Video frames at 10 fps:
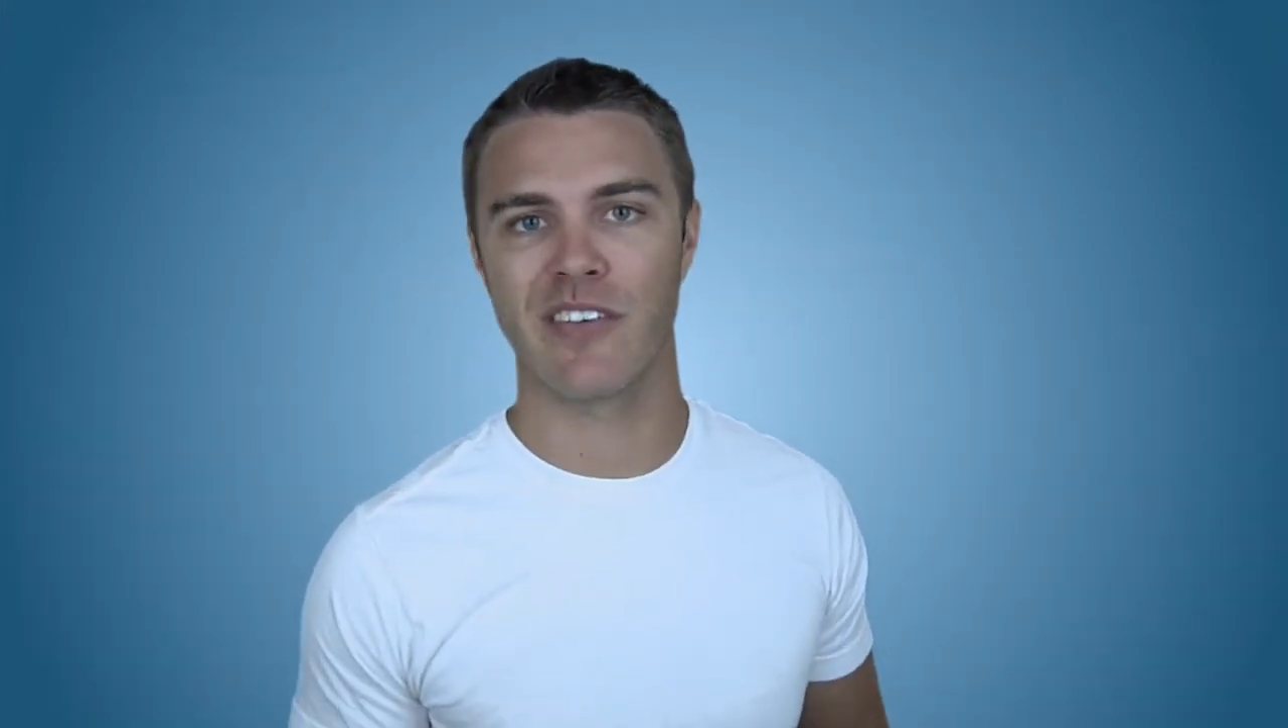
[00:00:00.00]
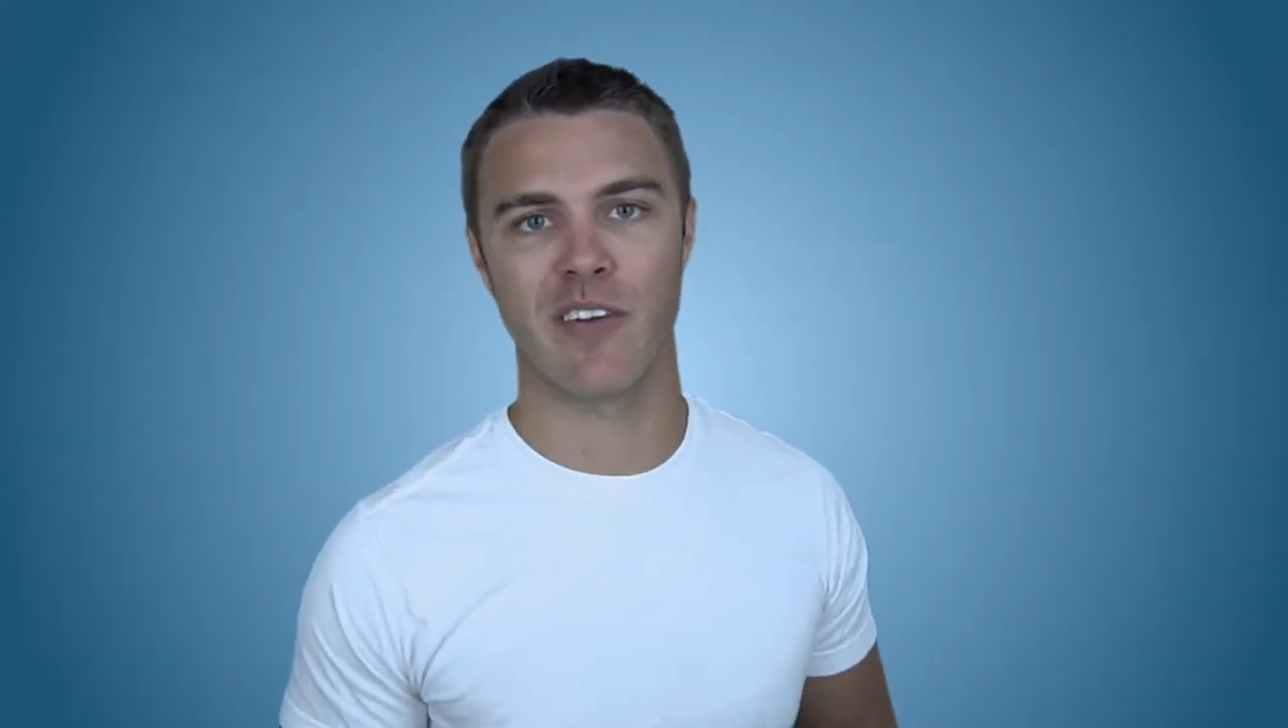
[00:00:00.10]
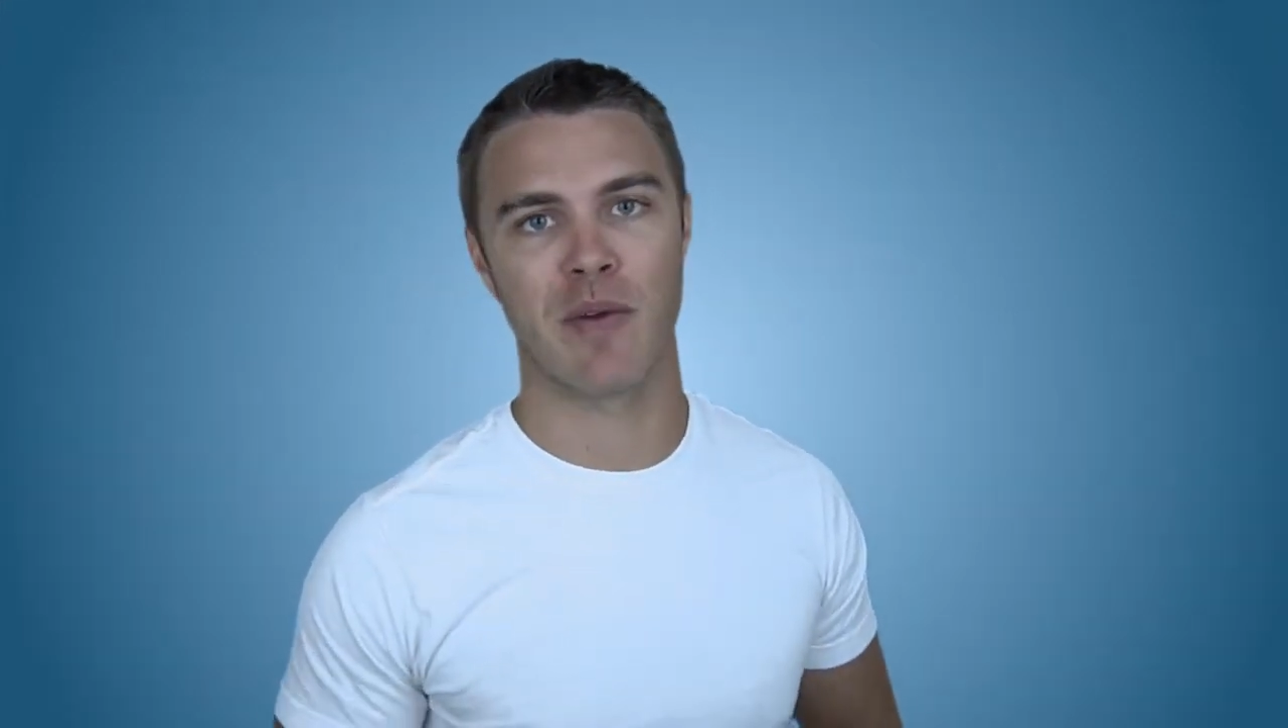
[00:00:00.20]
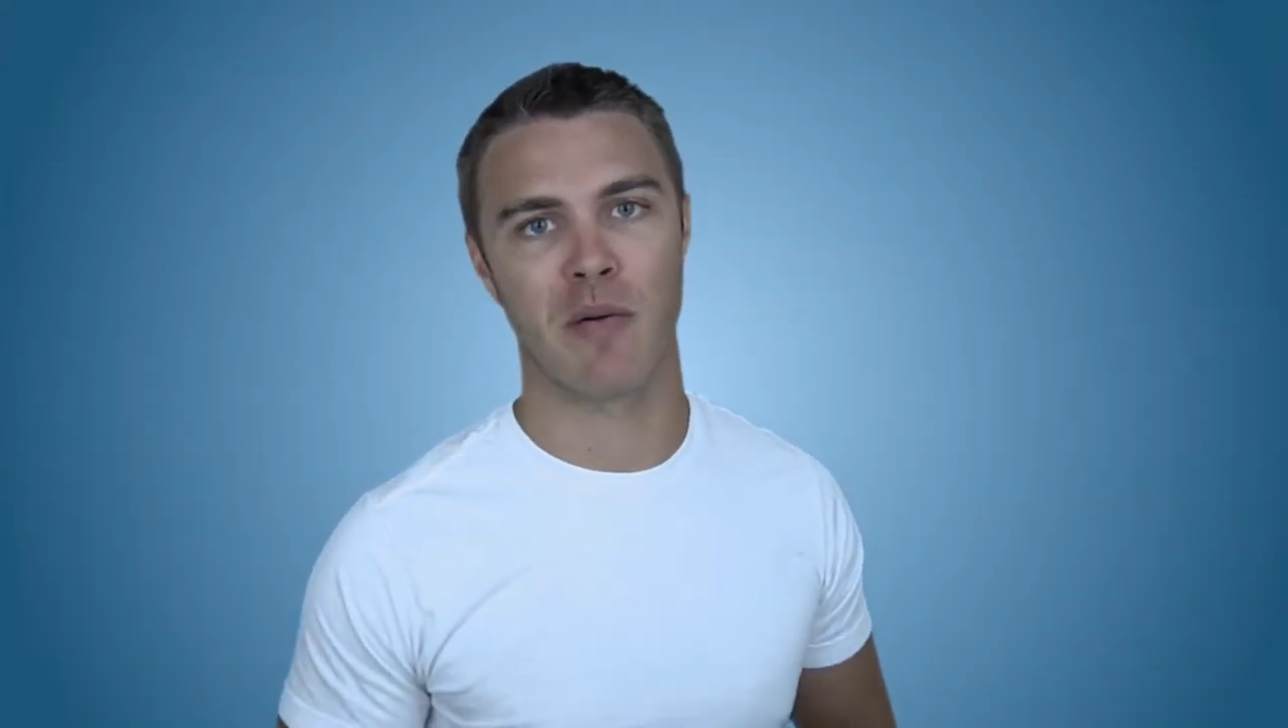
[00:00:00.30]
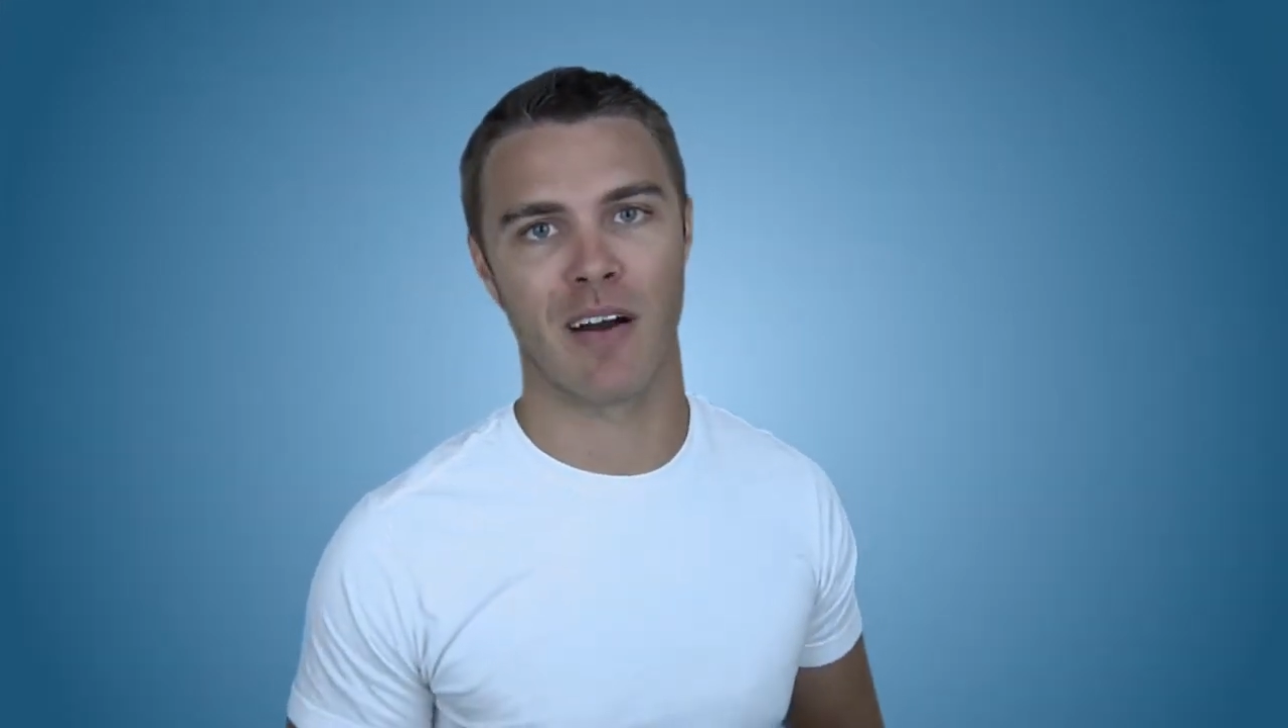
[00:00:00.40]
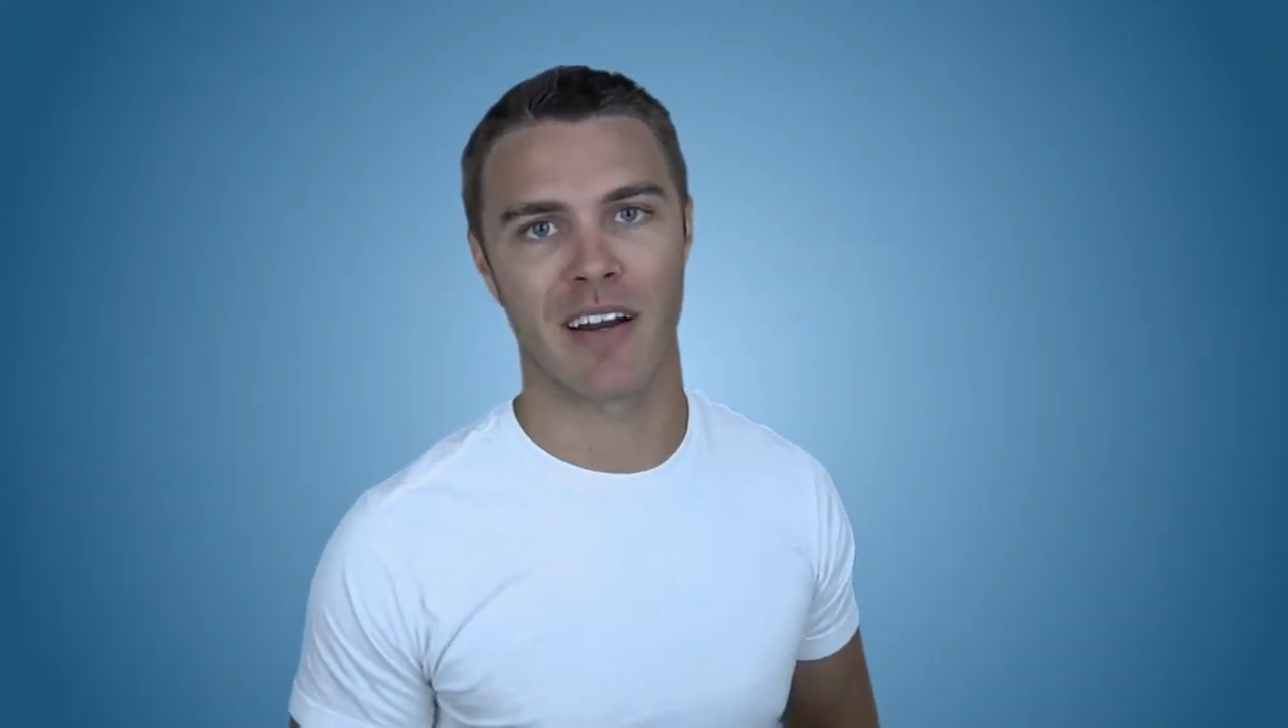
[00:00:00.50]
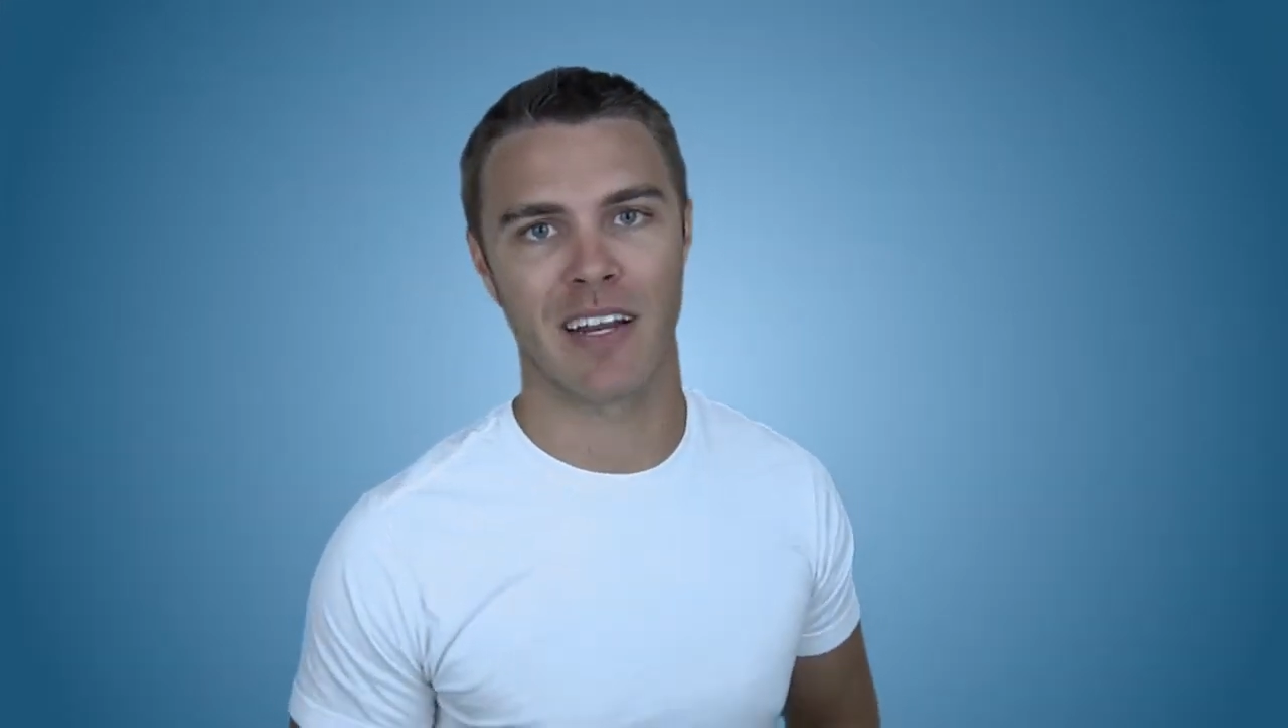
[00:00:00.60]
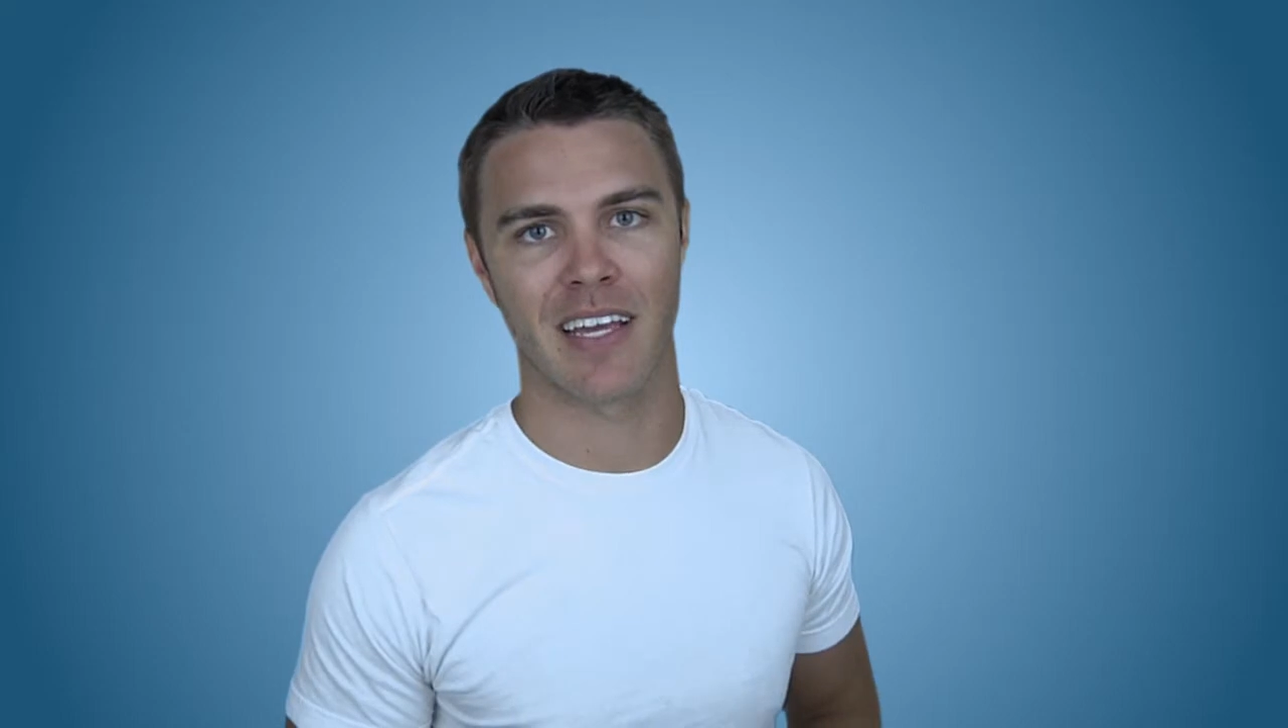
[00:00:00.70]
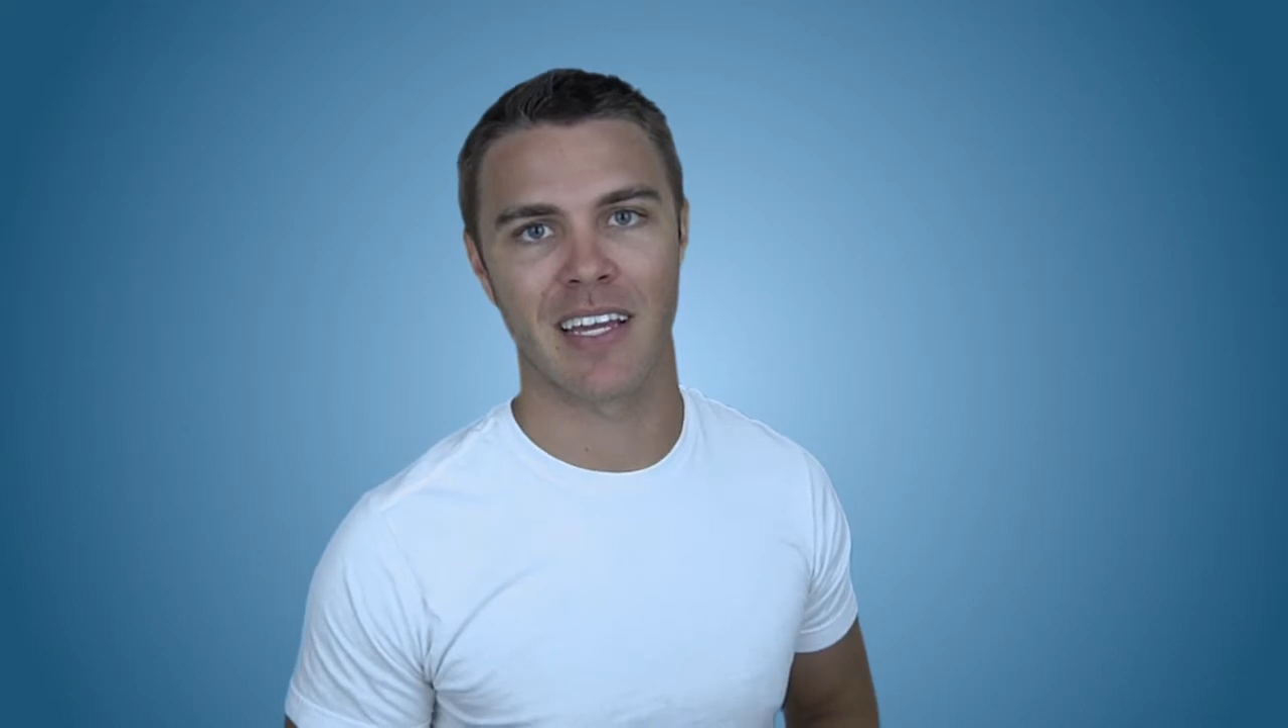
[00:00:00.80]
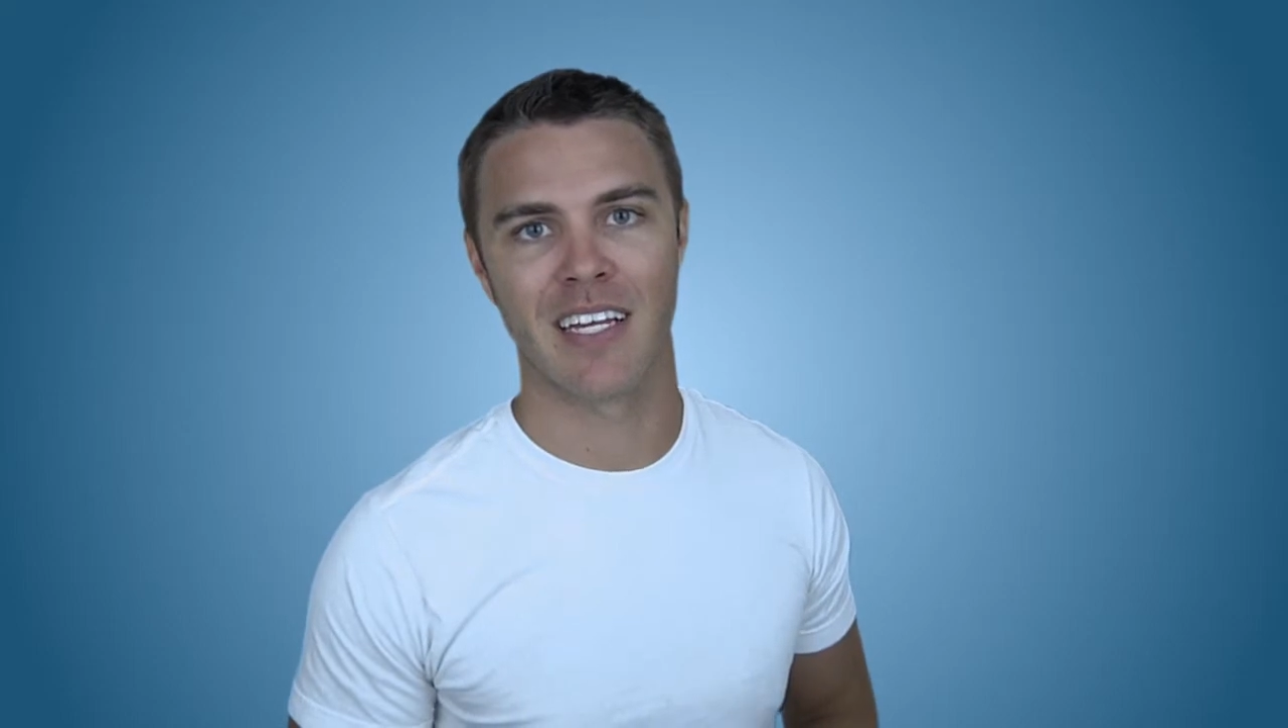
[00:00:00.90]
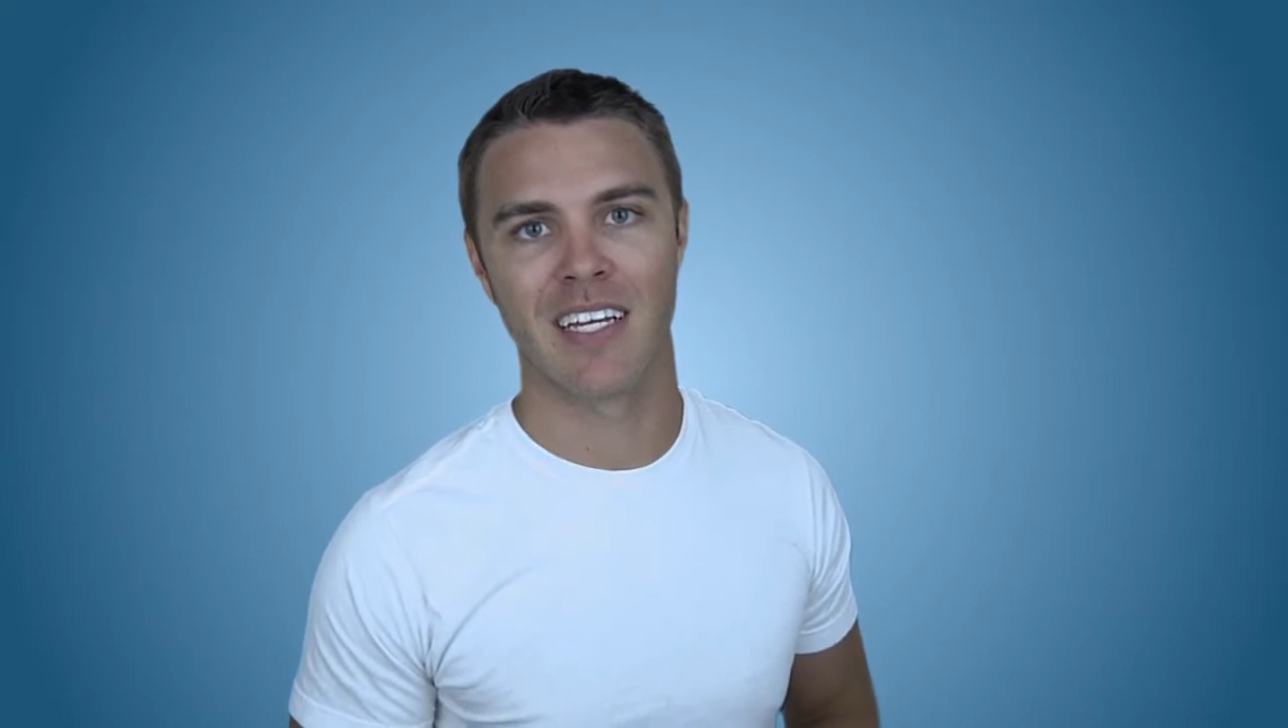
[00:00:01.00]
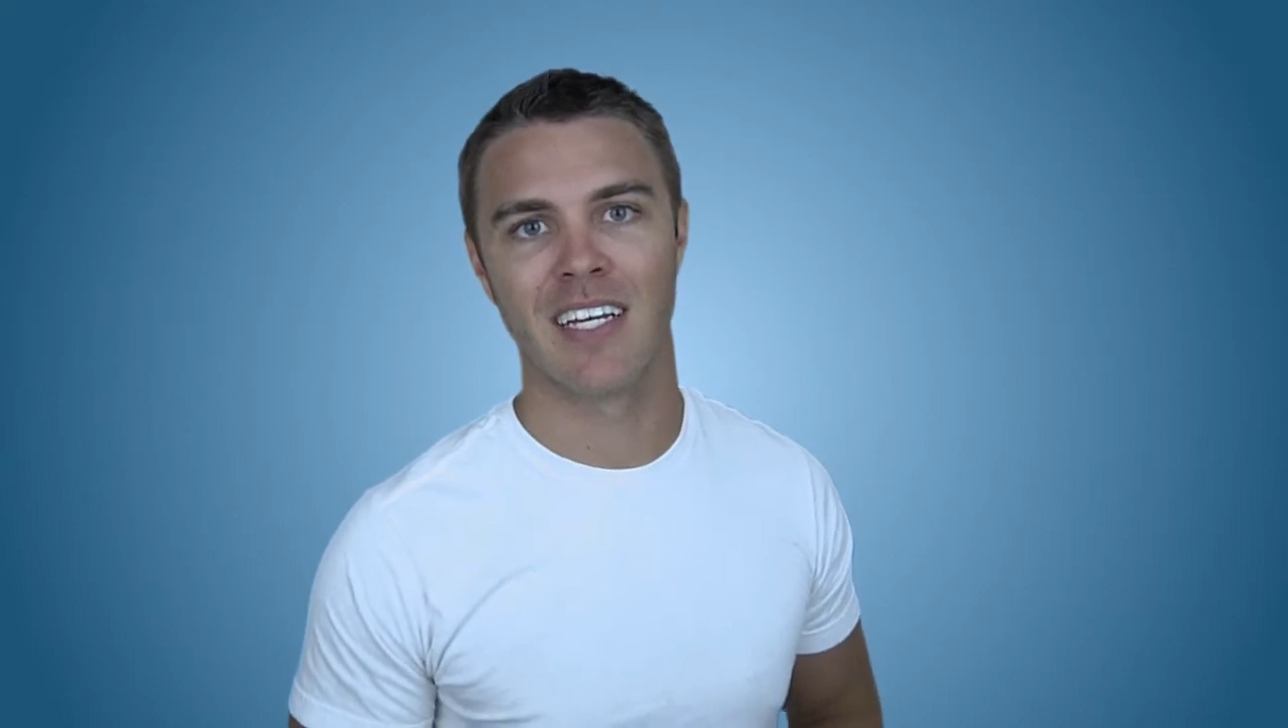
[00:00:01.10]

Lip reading: of email marketing,